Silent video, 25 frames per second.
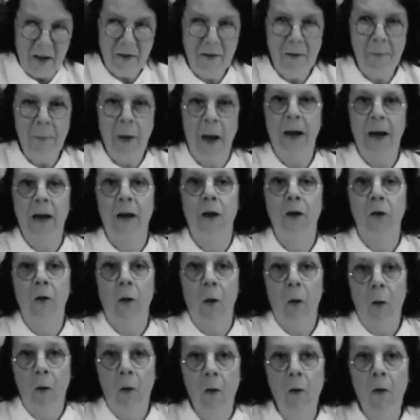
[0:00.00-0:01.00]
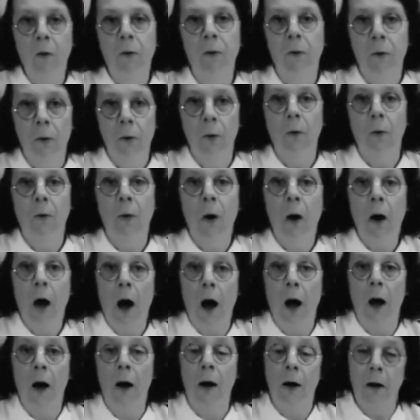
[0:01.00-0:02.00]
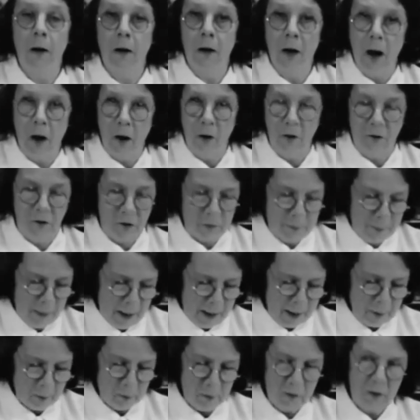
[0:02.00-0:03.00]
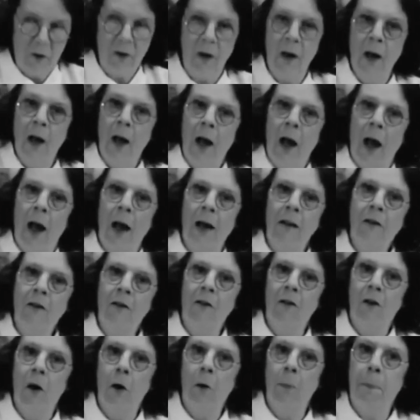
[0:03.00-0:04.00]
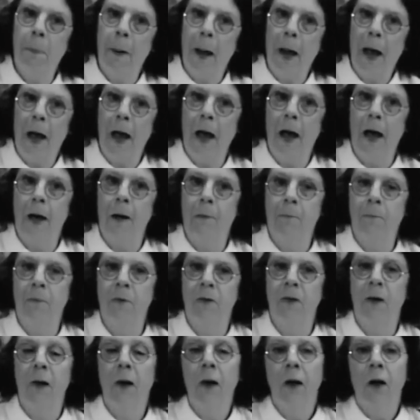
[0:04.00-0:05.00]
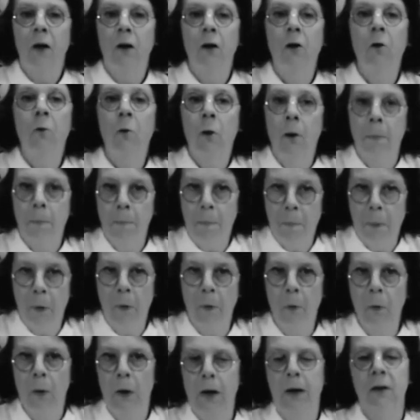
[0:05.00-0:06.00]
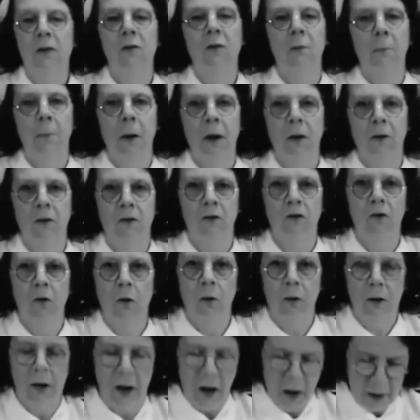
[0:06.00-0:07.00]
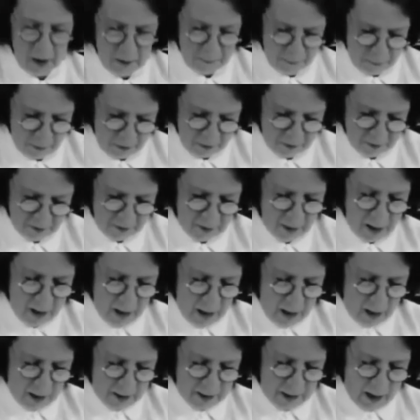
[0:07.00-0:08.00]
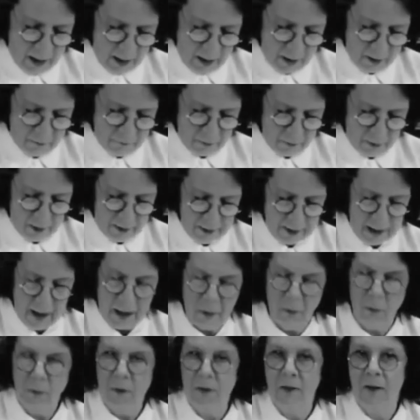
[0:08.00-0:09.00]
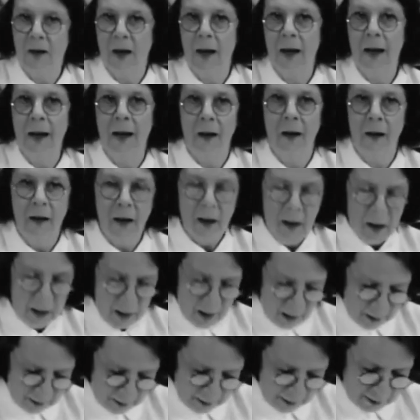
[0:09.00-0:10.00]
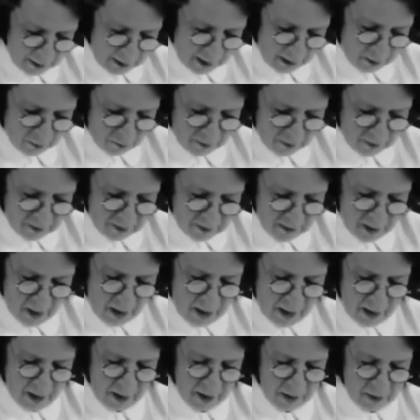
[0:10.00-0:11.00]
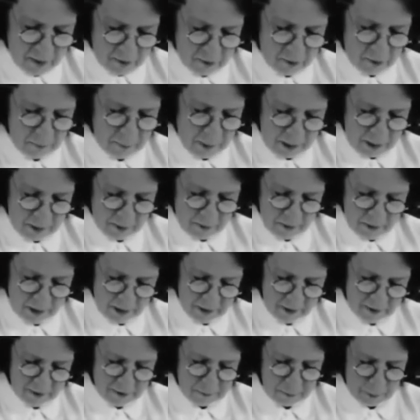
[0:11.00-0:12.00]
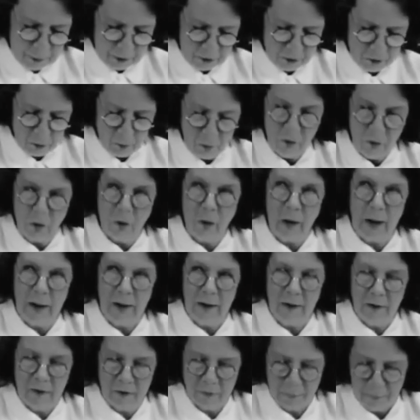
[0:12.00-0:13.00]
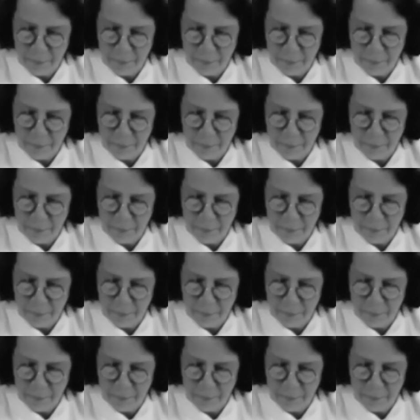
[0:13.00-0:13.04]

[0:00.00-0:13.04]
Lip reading: make an awful large amount, and so perhaps you can pool it amongst your neighbours and have an ounce here and an ounce there to make these special treats.